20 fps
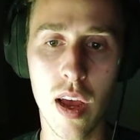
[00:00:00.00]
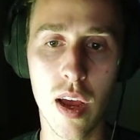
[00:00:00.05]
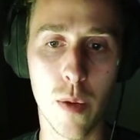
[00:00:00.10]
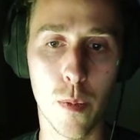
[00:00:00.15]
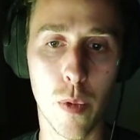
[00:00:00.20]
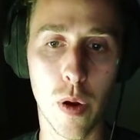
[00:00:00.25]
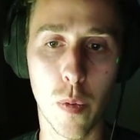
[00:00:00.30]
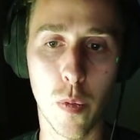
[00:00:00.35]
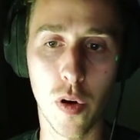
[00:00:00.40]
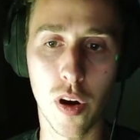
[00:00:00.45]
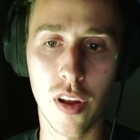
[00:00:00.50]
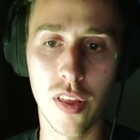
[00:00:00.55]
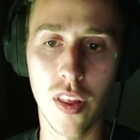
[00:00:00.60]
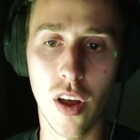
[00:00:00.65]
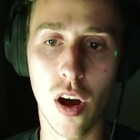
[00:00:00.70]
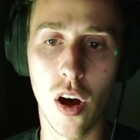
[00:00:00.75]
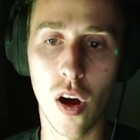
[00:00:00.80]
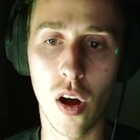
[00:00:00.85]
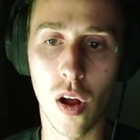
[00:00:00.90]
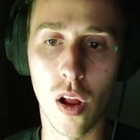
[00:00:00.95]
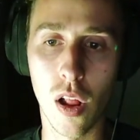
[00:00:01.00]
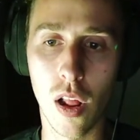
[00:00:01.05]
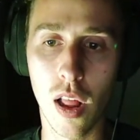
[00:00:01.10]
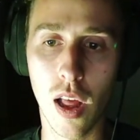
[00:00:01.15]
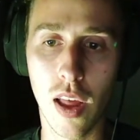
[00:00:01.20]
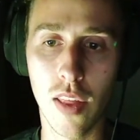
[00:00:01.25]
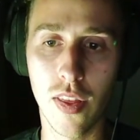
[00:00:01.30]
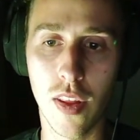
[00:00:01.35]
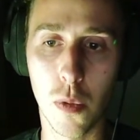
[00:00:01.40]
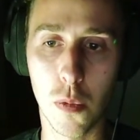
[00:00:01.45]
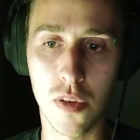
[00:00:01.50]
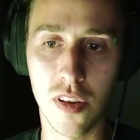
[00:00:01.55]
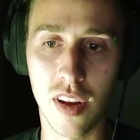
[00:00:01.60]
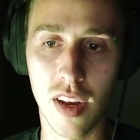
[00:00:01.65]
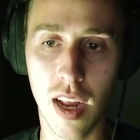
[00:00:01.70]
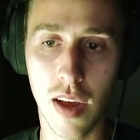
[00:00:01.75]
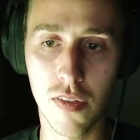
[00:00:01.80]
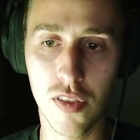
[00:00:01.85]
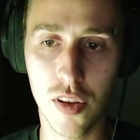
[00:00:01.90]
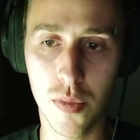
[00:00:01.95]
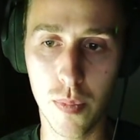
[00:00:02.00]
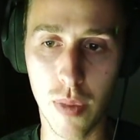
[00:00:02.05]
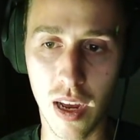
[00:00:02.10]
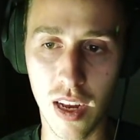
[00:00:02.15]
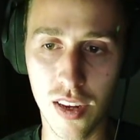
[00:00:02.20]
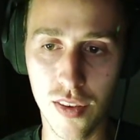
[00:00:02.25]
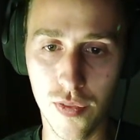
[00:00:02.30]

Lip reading: We were in the hall, and there was enough space